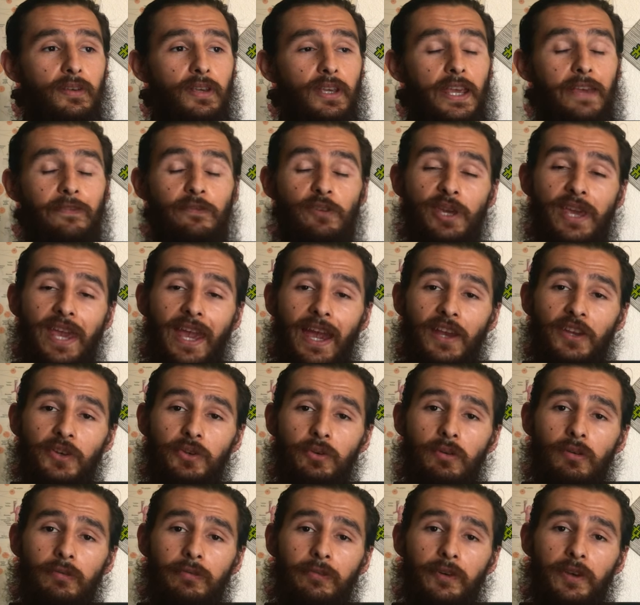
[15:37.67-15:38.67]
If you can't
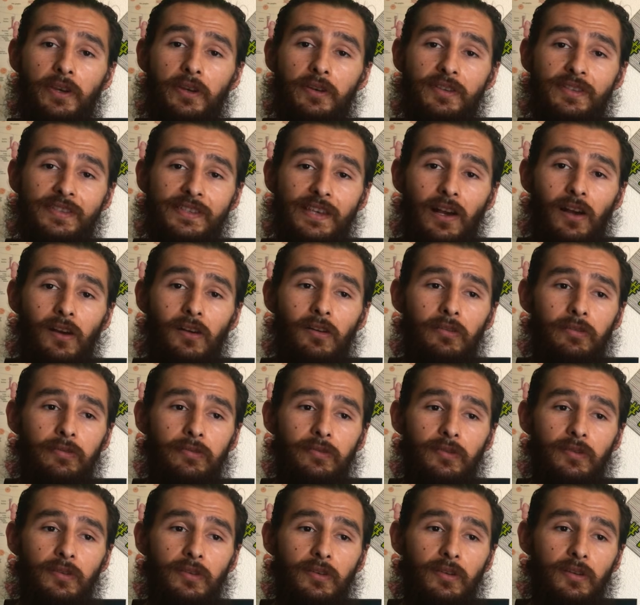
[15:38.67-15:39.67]
do it for yourself,
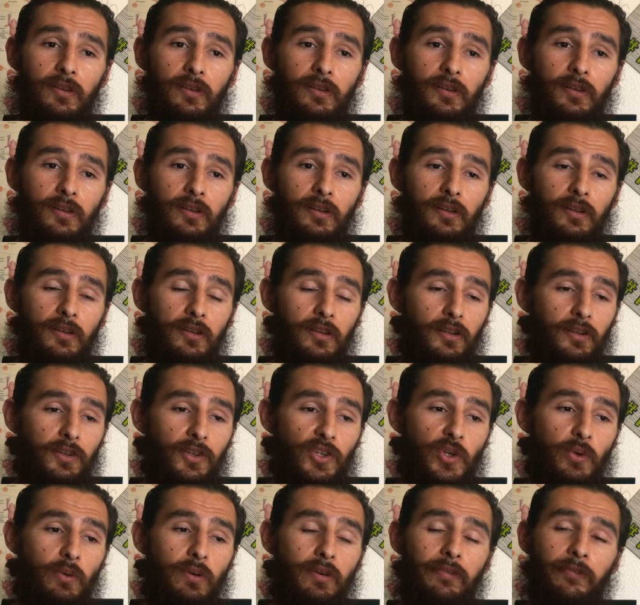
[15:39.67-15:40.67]

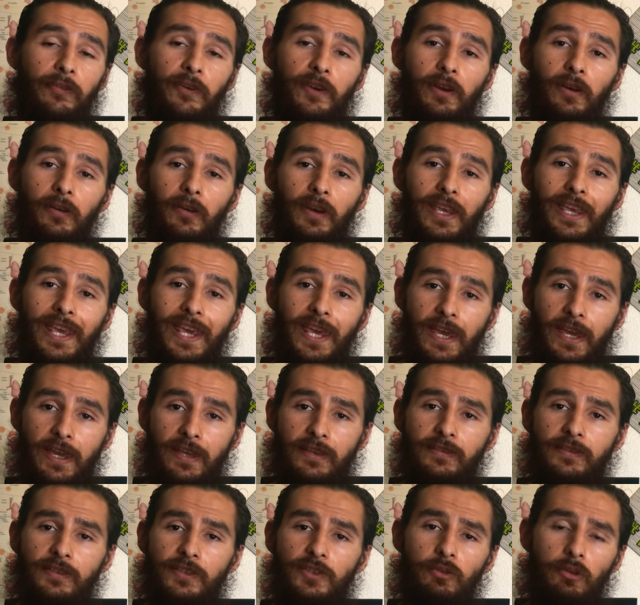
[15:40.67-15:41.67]
do it for your
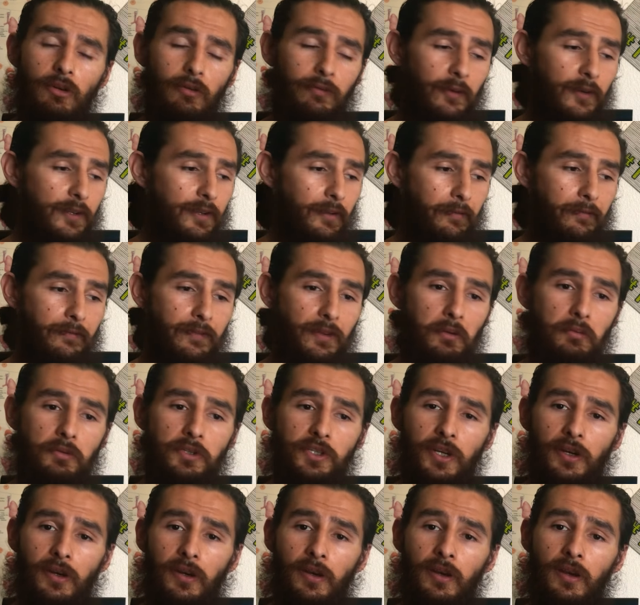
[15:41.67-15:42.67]
kids. Do it for the
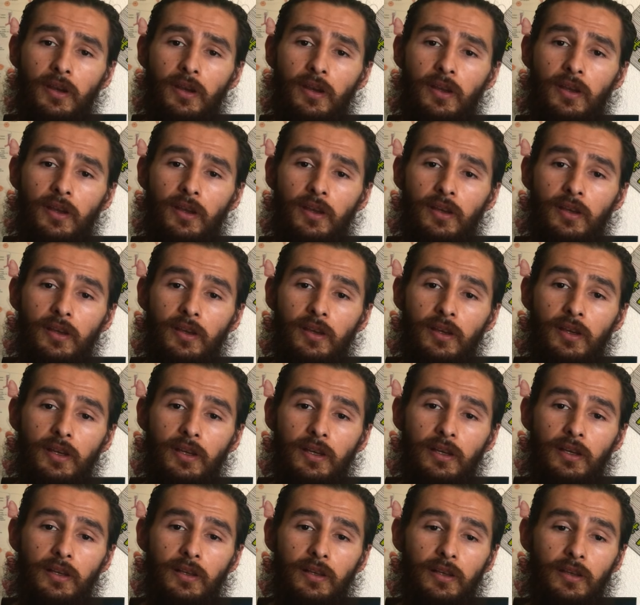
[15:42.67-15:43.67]
future.
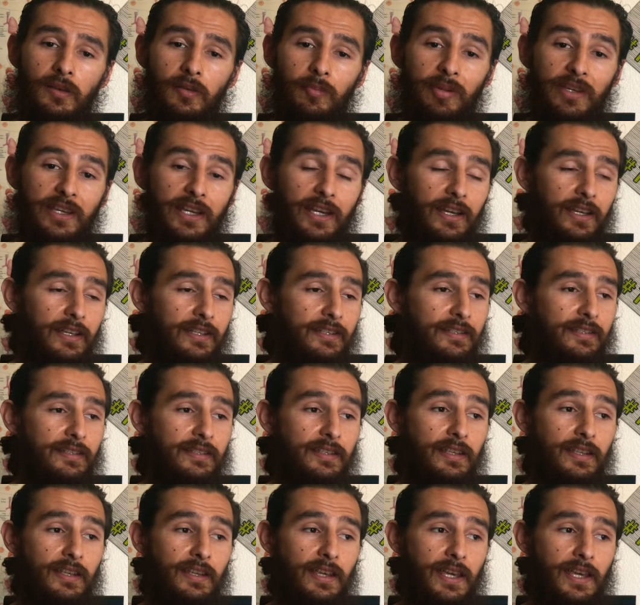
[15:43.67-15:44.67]

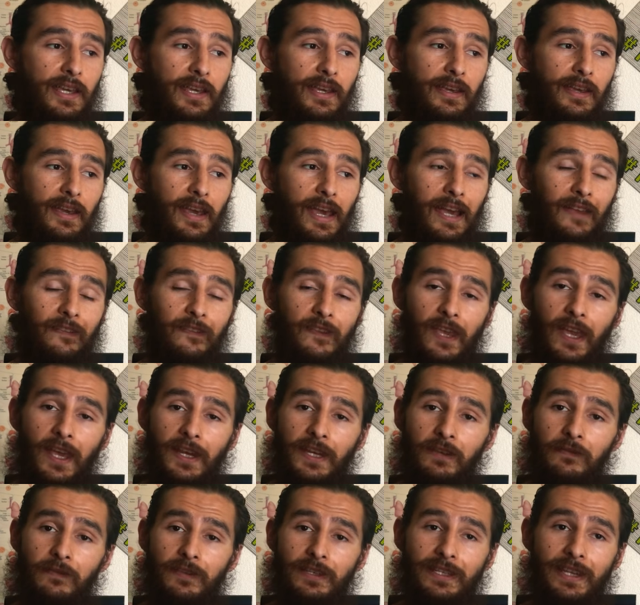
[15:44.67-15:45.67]
Because at the
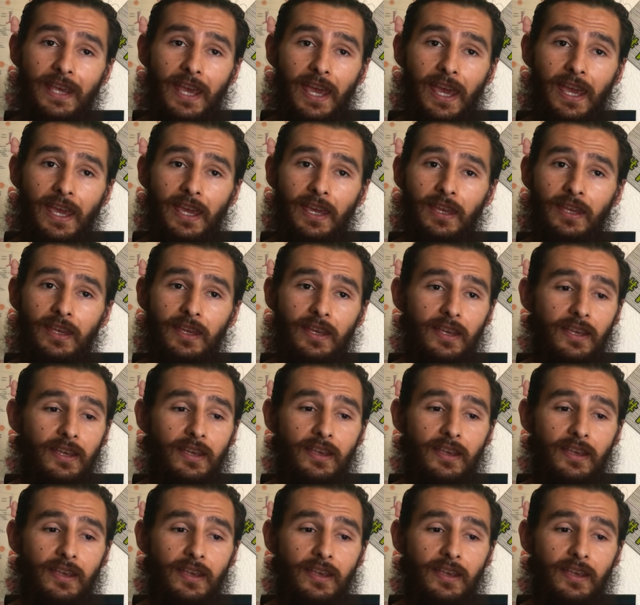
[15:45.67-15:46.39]
end of the day,